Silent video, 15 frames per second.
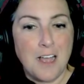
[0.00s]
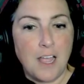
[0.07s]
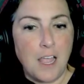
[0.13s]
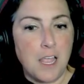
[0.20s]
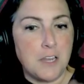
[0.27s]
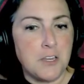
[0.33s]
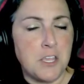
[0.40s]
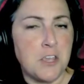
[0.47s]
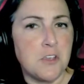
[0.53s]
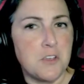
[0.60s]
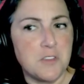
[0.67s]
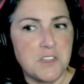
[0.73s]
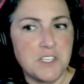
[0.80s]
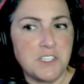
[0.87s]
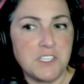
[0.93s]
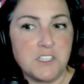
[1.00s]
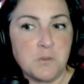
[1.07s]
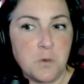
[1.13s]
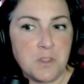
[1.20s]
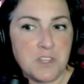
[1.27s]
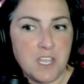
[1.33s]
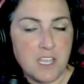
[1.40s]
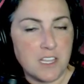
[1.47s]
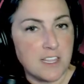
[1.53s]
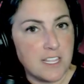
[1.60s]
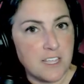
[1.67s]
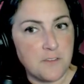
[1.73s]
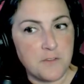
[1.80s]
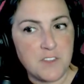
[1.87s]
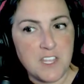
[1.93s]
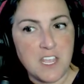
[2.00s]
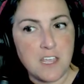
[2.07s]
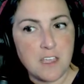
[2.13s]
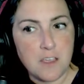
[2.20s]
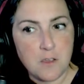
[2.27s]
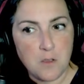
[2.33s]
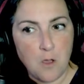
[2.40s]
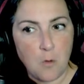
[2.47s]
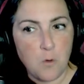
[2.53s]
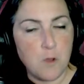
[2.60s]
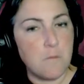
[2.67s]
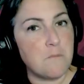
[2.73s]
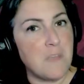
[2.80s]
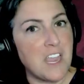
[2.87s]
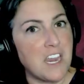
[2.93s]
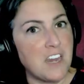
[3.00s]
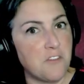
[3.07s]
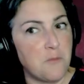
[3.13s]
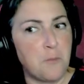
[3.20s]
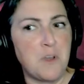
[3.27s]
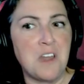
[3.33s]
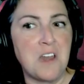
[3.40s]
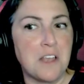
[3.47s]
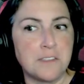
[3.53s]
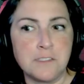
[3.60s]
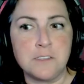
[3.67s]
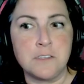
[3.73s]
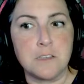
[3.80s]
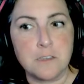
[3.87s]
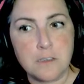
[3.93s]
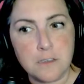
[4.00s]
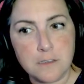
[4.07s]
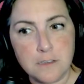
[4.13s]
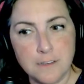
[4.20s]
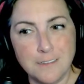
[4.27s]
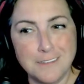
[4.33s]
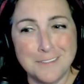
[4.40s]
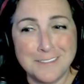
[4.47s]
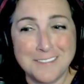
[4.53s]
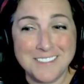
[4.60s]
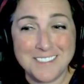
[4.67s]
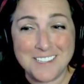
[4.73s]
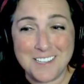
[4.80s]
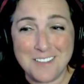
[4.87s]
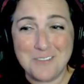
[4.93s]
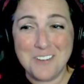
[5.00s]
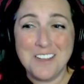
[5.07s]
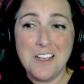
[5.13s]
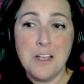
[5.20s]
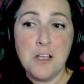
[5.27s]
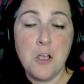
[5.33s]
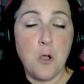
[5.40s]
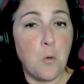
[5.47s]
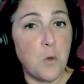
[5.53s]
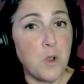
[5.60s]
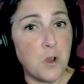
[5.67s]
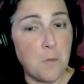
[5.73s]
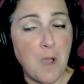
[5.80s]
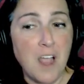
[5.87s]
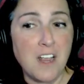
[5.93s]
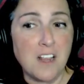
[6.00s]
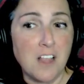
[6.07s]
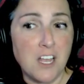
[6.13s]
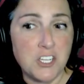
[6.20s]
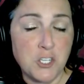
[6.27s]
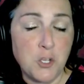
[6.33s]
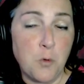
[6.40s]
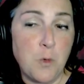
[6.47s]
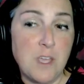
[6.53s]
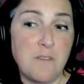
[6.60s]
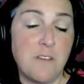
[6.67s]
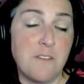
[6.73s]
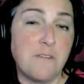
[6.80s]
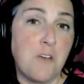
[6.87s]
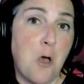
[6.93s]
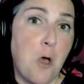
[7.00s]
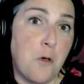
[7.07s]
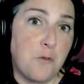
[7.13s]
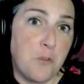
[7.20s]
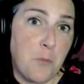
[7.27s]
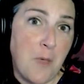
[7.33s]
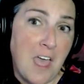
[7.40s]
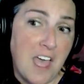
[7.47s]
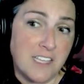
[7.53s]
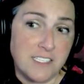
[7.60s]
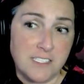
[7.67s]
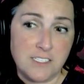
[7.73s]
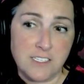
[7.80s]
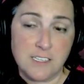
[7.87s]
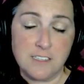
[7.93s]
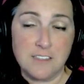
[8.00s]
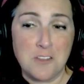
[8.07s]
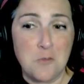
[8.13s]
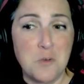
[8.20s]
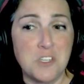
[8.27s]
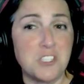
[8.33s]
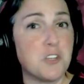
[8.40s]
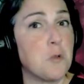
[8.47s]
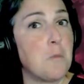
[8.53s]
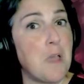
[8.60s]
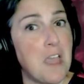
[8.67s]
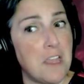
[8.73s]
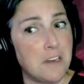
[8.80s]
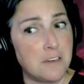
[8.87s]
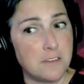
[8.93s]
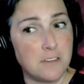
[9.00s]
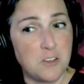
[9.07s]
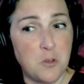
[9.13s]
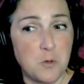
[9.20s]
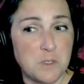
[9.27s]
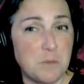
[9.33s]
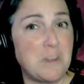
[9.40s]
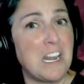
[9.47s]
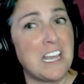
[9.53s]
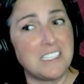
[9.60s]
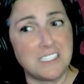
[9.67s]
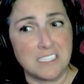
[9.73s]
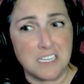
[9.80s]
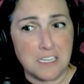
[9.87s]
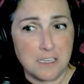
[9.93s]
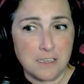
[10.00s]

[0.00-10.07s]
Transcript: And here, this is what they lived. They were made of plastic. We're biological. We have evolved past the original man who was plastic